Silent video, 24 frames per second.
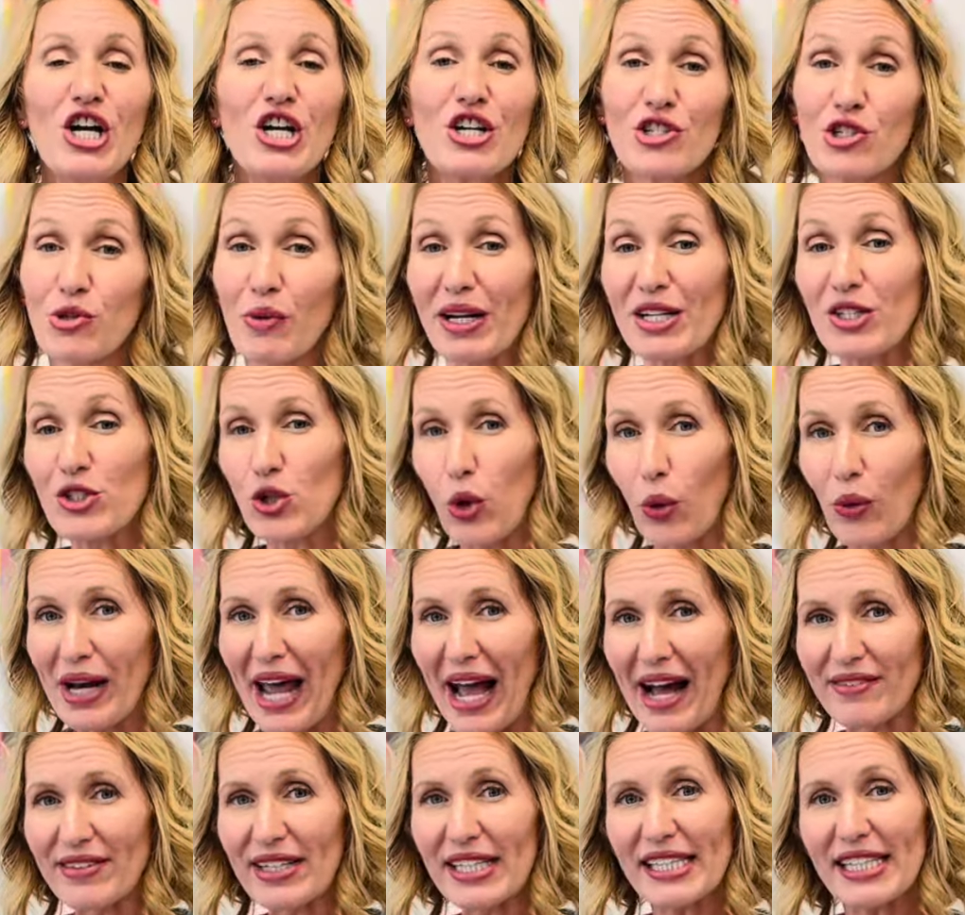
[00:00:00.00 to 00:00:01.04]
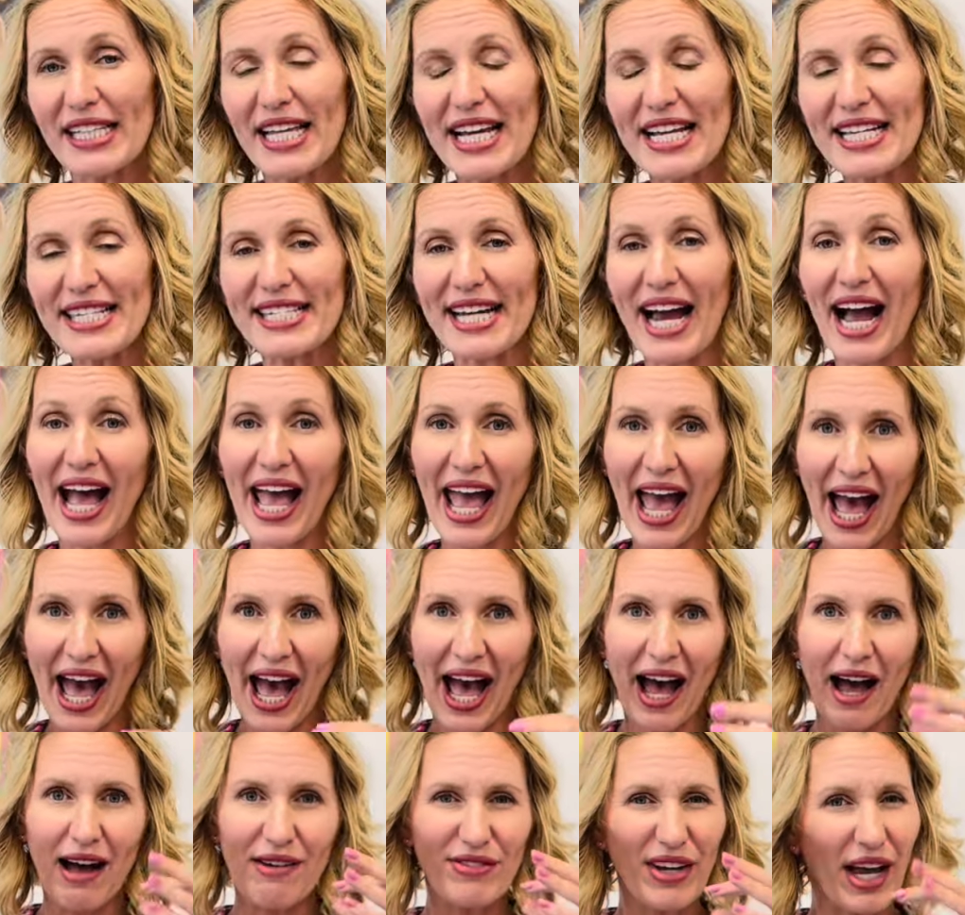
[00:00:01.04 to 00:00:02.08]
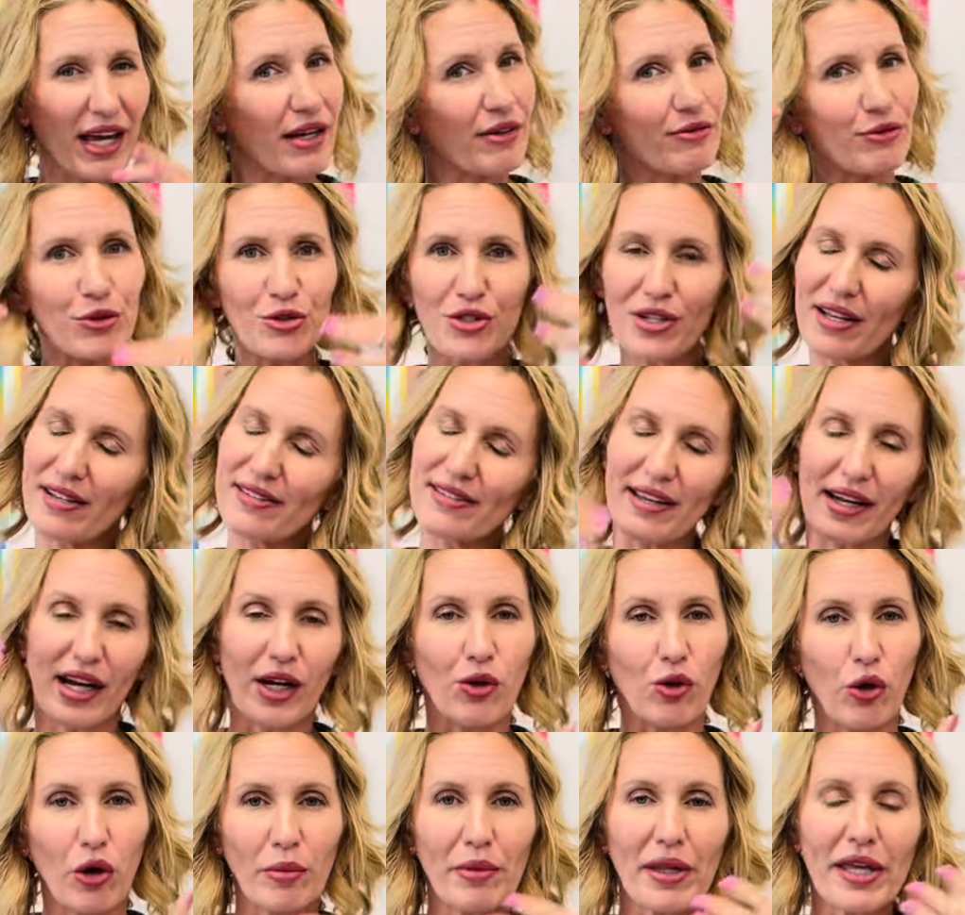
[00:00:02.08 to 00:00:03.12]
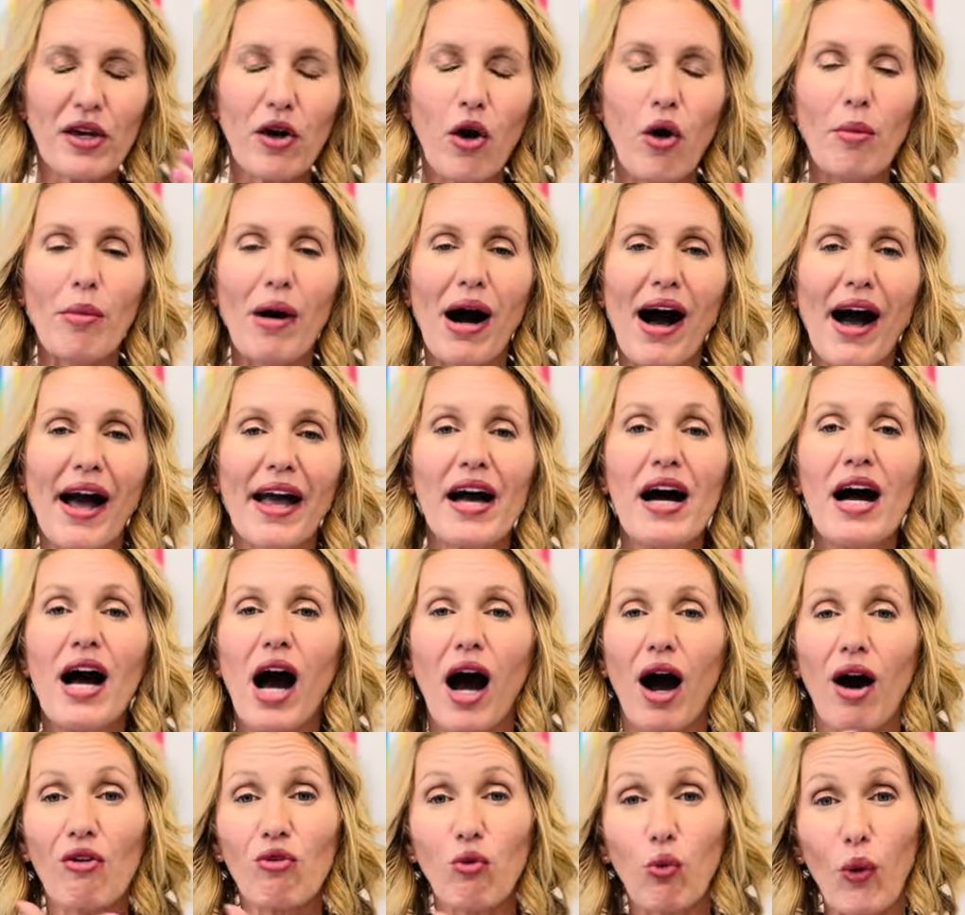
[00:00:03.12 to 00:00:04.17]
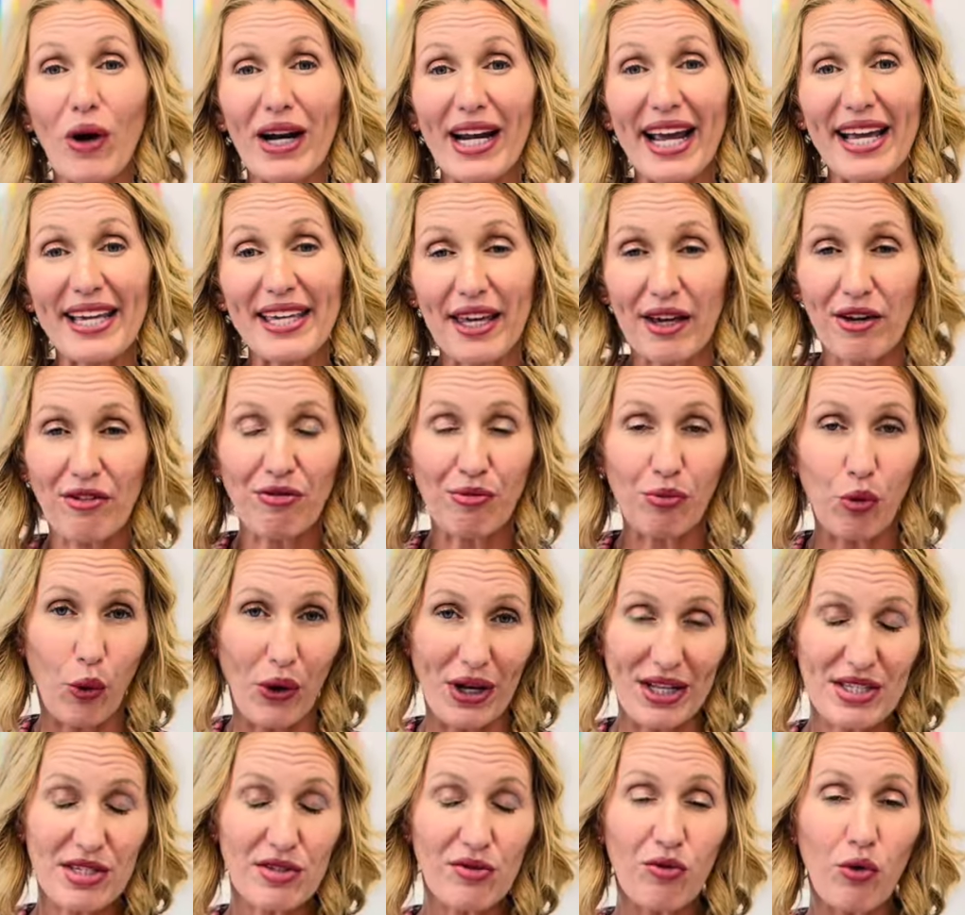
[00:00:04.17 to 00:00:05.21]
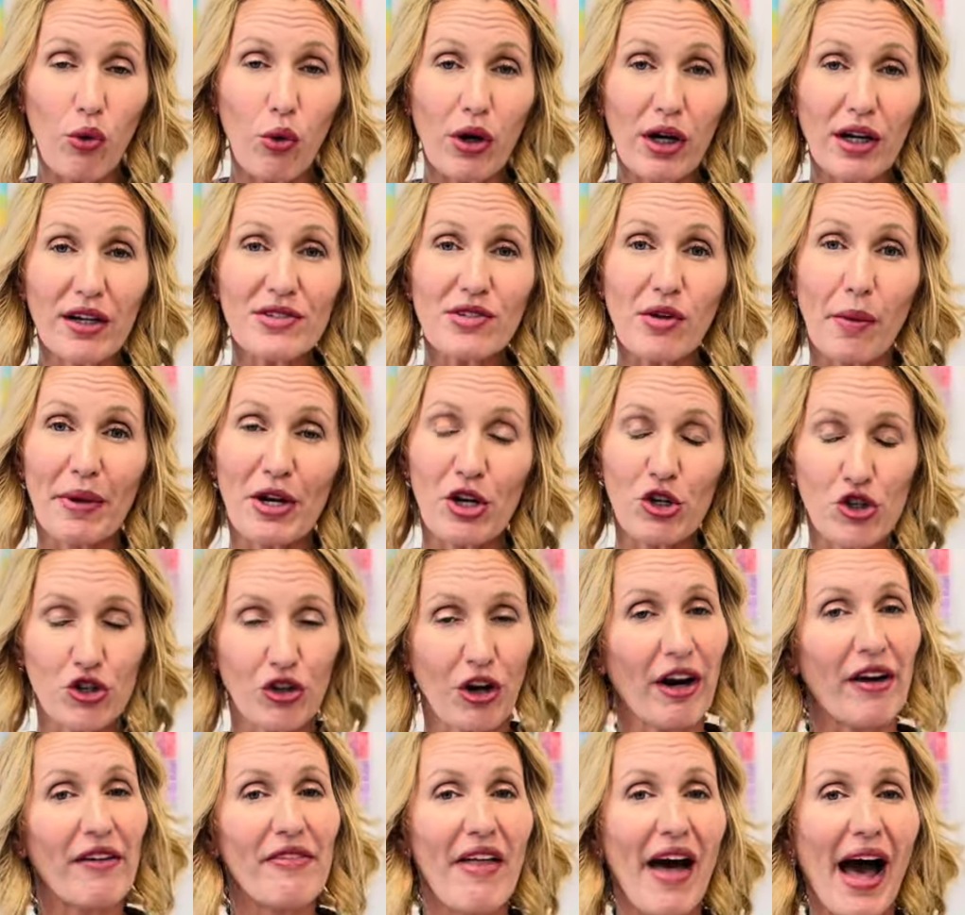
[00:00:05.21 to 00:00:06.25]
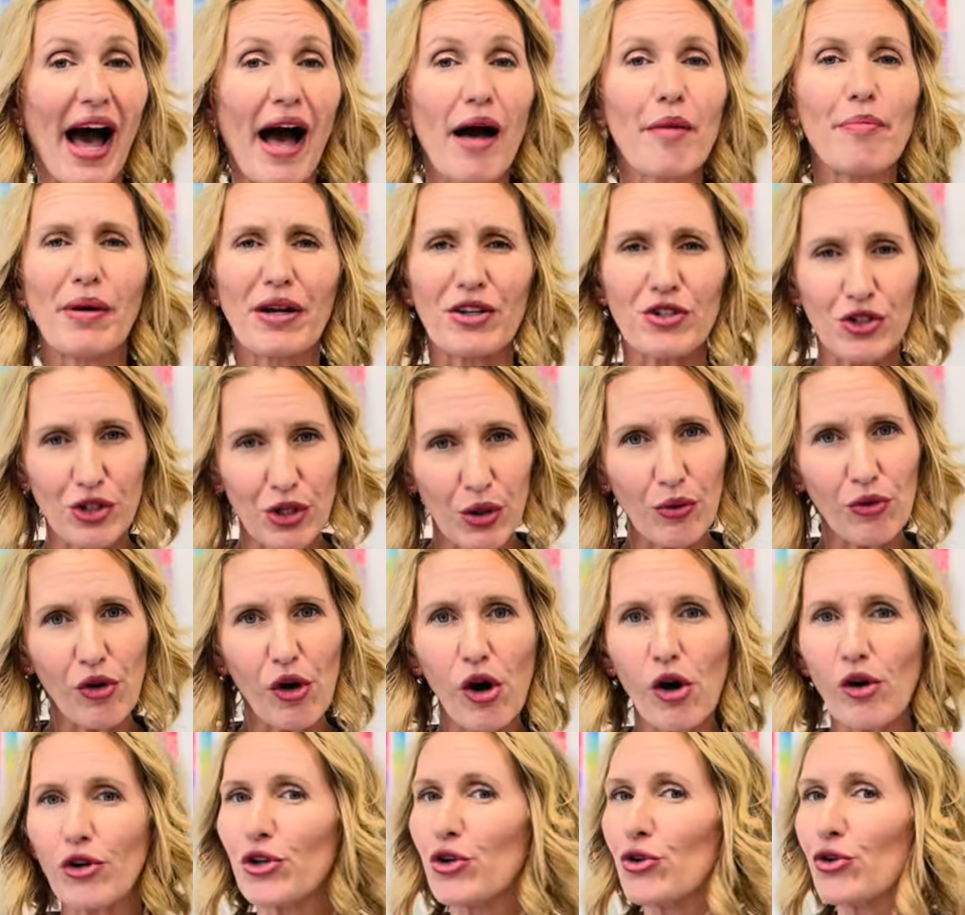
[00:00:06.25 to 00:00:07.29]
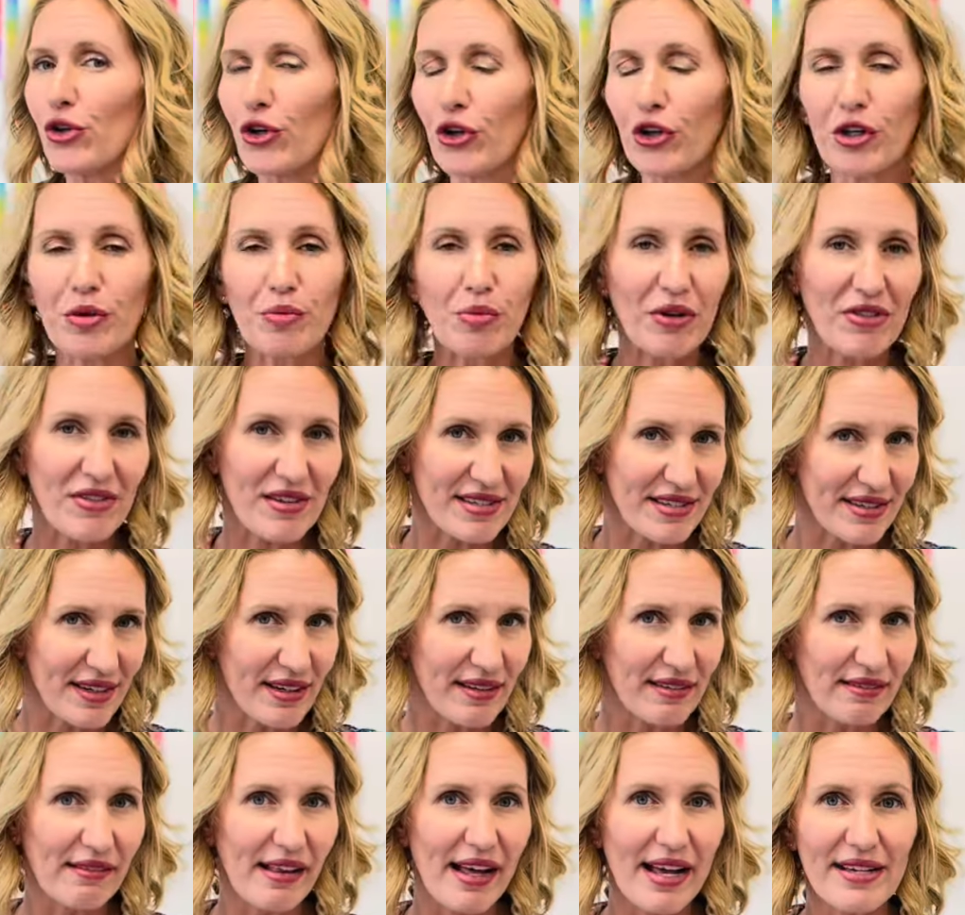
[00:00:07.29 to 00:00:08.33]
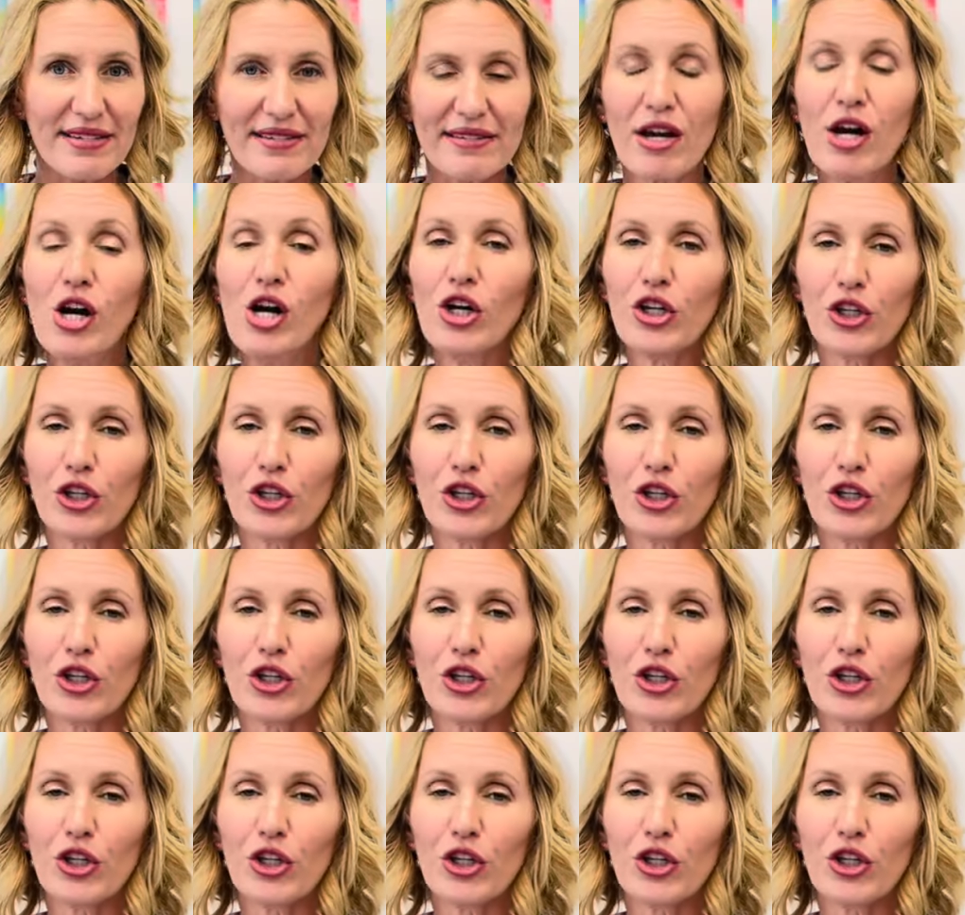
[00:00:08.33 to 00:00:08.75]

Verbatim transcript: So I don't have a list. I have kind of routines that I normally go by of what I give points for. So I'm going to share that, but do know you could put this in a list.